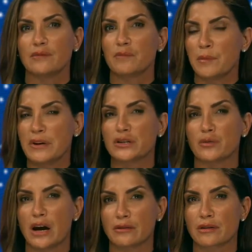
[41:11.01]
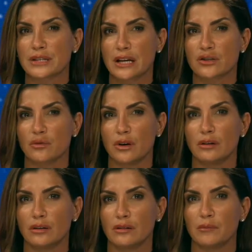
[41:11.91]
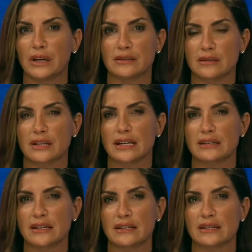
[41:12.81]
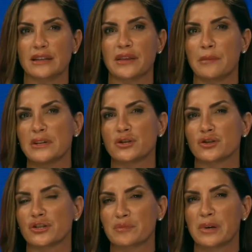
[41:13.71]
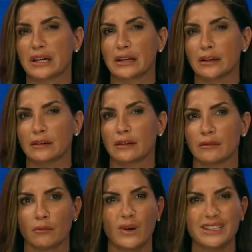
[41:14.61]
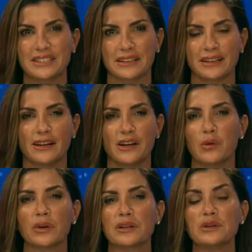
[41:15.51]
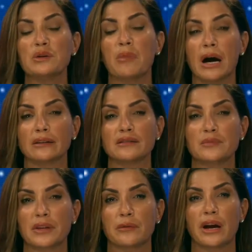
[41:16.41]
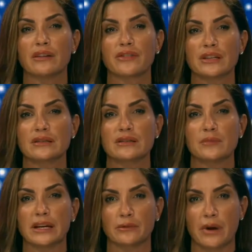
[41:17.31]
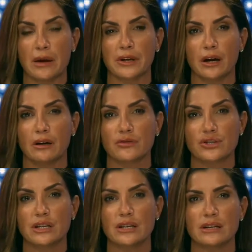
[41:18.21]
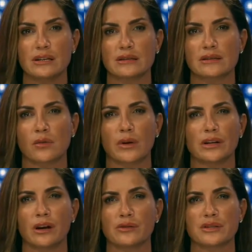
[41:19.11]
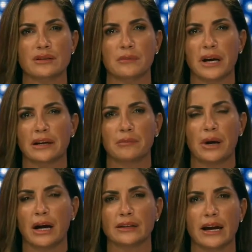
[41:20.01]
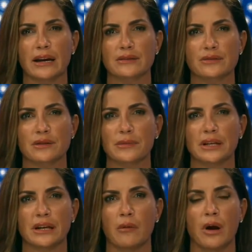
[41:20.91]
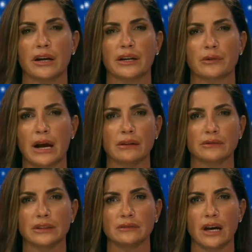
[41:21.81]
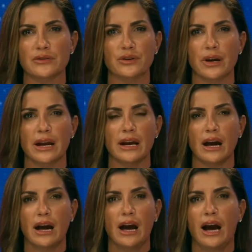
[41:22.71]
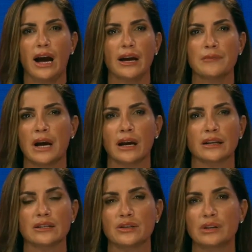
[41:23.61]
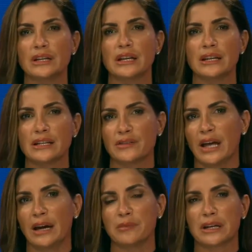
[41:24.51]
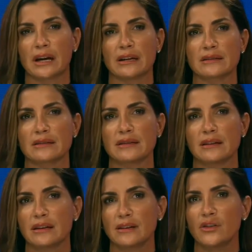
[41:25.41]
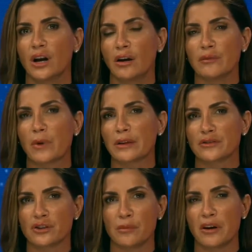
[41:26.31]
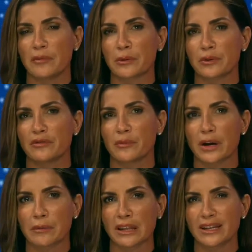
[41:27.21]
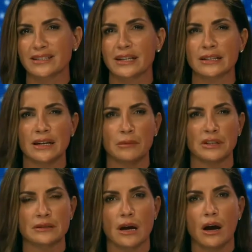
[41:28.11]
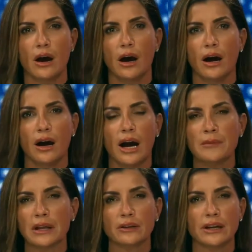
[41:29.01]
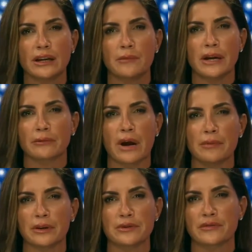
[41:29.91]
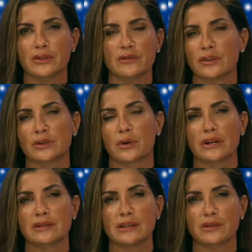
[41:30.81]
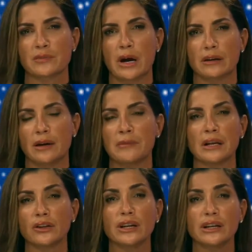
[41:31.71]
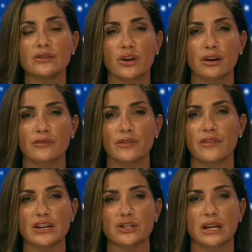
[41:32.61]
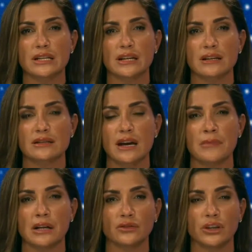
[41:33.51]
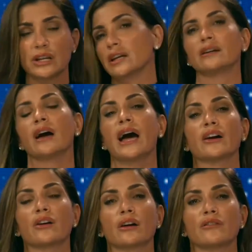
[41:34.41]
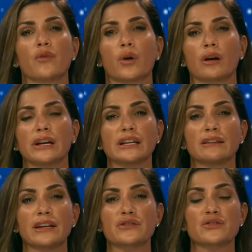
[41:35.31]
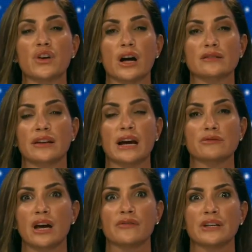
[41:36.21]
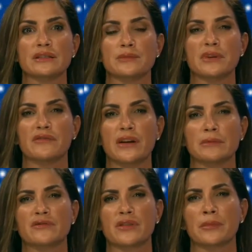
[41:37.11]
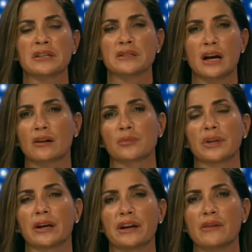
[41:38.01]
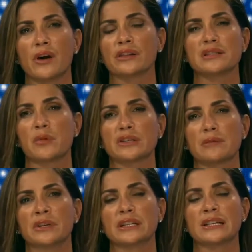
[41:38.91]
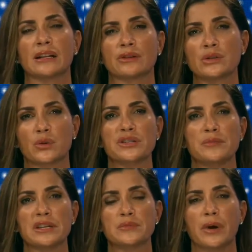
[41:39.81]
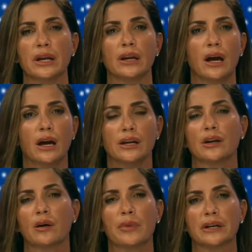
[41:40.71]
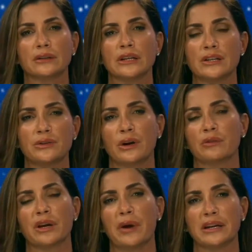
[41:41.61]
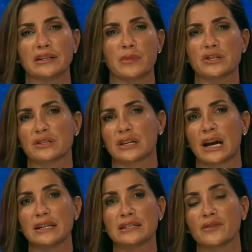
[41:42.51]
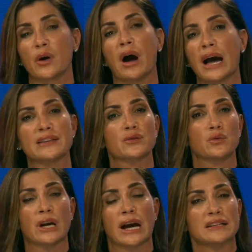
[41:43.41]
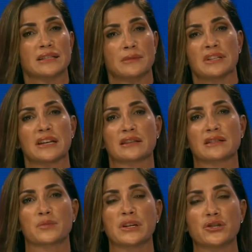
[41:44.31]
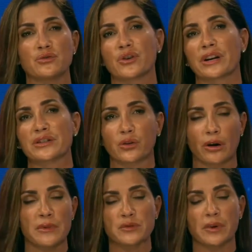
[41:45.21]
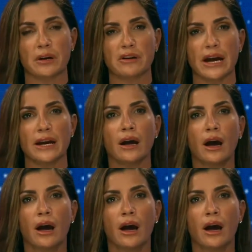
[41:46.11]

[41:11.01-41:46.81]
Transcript: It makes you a heterosexual. But society says that that means you're just bigoted. What? One of the new models, by the way, for this is Megan Rapinoe. She is going to host some kind of podcast or something, not walking around in lingerie I'm not going to tune into any of that because no, I'd rather jump off my roof and break my legs down to nubbins. Uh, I'm not looking at Megan Rapinoe as a Victoria's Secrets model. I'm not looking to her for fashion ideas. I'm not looking at her for any latest thoughts on how tough it is to be a famous female soccer player and have all these multi-million dollar endorsements. But, you know, apparently you don't get paid as much as the guys, even though a high school guys team in Texas beat you during a scrimmage. But okay.